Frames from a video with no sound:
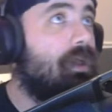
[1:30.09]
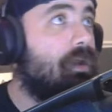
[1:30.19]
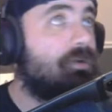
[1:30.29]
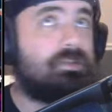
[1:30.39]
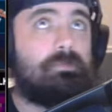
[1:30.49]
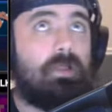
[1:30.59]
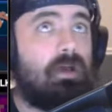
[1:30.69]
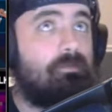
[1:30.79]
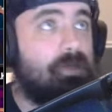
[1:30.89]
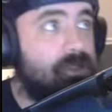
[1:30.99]
Here is the
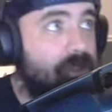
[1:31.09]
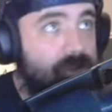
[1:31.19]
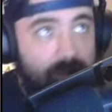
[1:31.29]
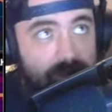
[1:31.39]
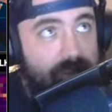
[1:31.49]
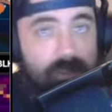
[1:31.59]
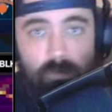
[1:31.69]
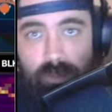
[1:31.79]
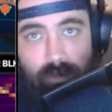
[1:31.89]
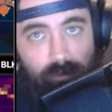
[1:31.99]
playoff picture. As you can see,
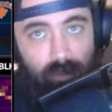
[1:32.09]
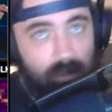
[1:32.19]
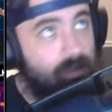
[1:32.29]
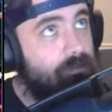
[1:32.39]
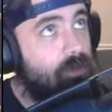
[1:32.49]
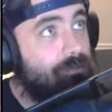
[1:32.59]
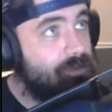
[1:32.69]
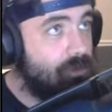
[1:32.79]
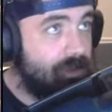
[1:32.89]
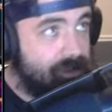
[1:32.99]
we are not involved.
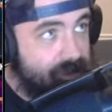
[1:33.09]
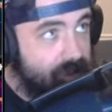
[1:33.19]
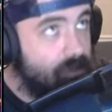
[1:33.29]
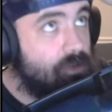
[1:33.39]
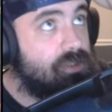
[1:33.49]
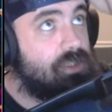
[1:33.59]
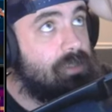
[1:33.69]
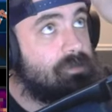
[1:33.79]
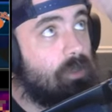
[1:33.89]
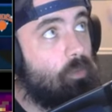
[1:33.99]
Let's go ahead and see which
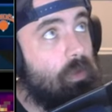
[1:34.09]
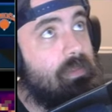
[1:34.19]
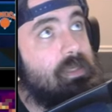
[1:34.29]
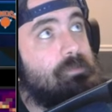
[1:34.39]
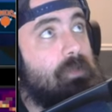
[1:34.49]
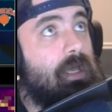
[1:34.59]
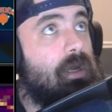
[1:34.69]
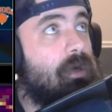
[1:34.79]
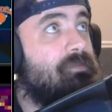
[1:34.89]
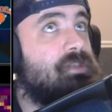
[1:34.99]
team's going to win these
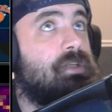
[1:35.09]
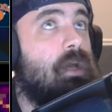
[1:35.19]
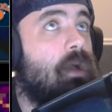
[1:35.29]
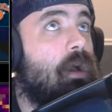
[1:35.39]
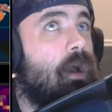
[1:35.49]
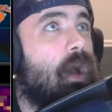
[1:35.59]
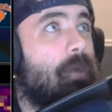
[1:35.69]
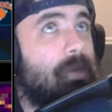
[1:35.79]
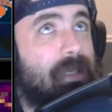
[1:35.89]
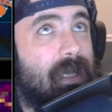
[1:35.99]
playoffs.
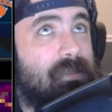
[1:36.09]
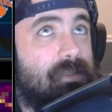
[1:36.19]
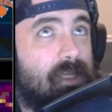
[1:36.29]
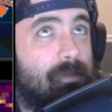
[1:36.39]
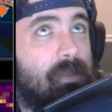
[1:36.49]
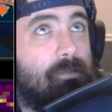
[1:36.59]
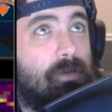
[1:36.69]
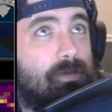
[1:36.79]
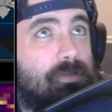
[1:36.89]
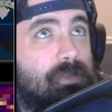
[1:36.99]
I'm going to guess it's going to be the
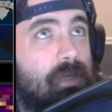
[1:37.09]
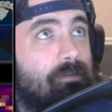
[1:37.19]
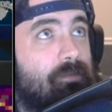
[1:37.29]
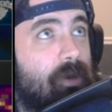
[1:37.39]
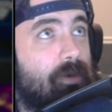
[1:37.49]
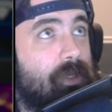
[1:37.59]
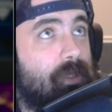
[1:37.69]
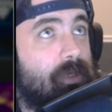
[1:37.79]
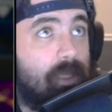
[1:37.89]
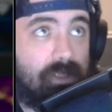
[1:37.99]
Bulls. They are very
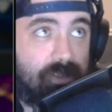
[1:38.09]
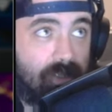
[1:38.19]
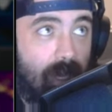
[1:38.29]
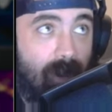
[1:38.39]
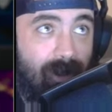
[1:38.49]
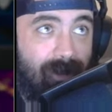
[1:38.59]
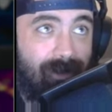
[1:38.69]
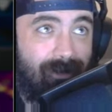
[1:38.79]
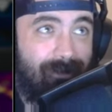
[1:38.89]
good. It is no...